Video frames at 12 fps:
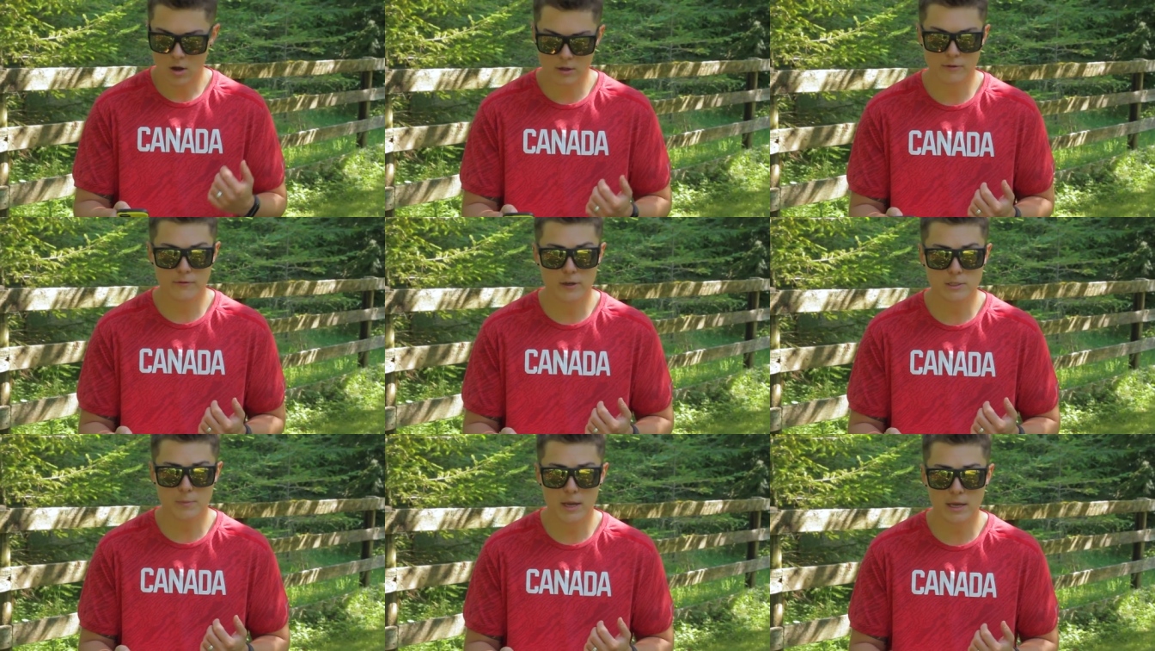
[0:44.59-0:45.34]
On the
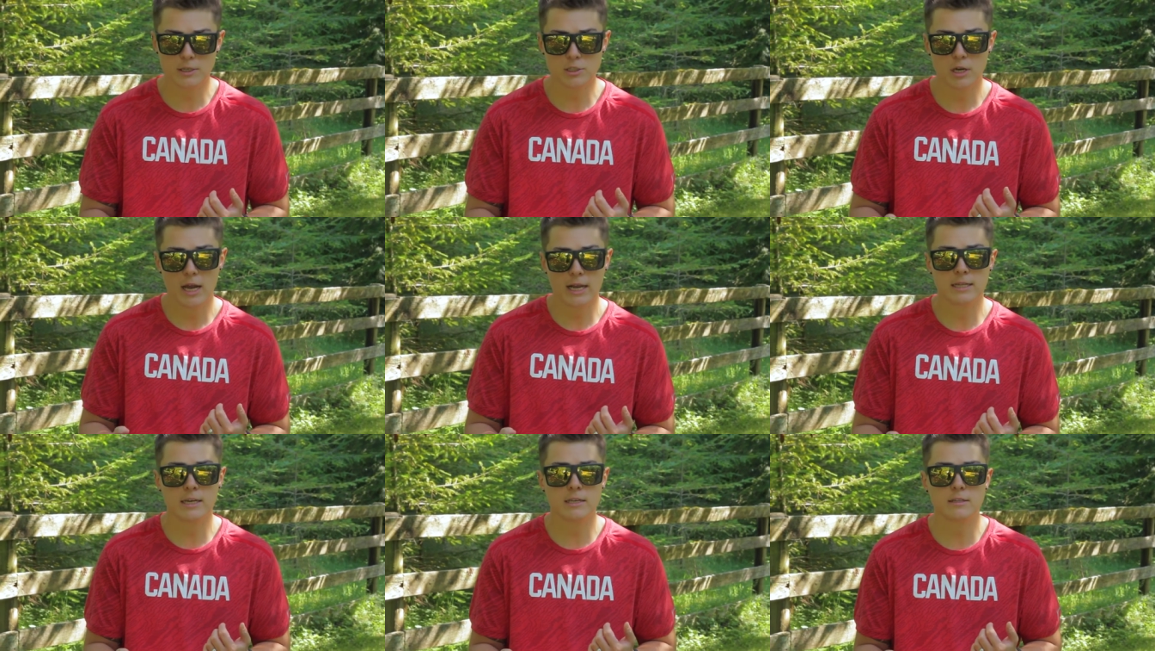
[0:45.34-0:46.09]
first page, I
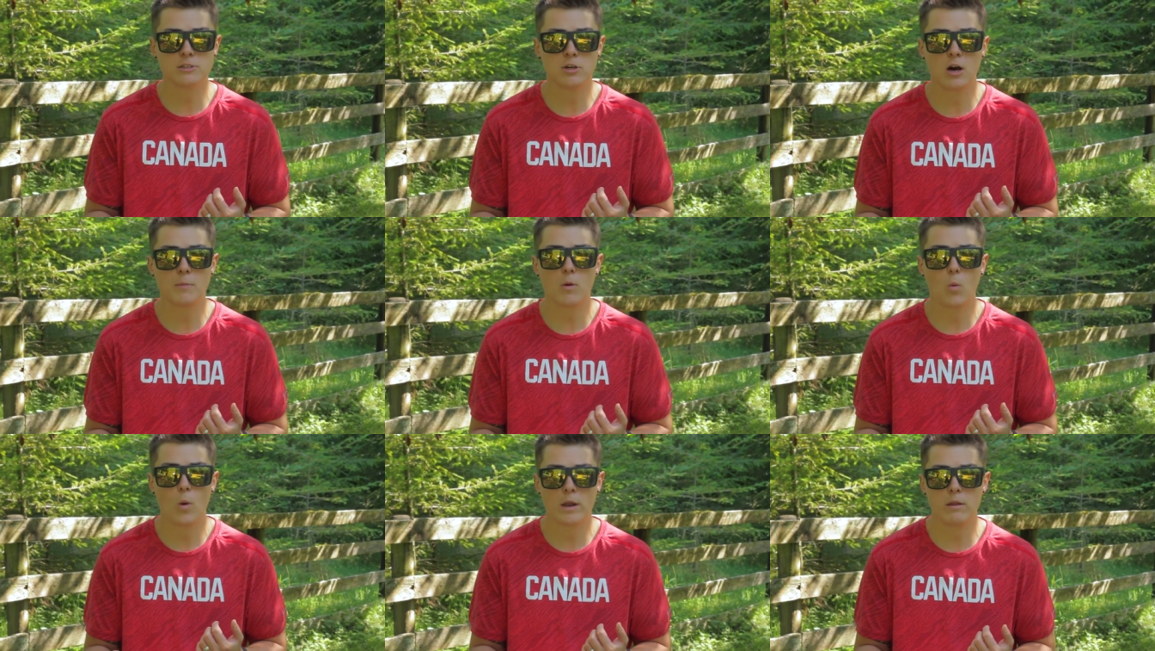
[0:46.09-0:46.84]
click at the top
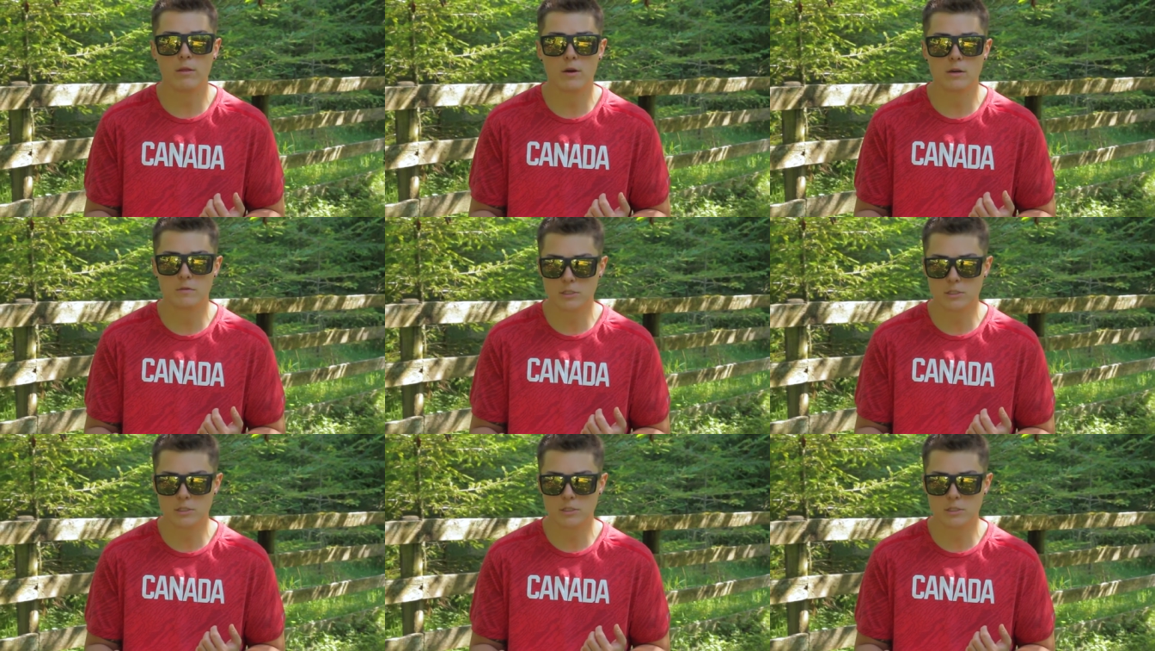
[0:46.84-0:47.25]
one third of the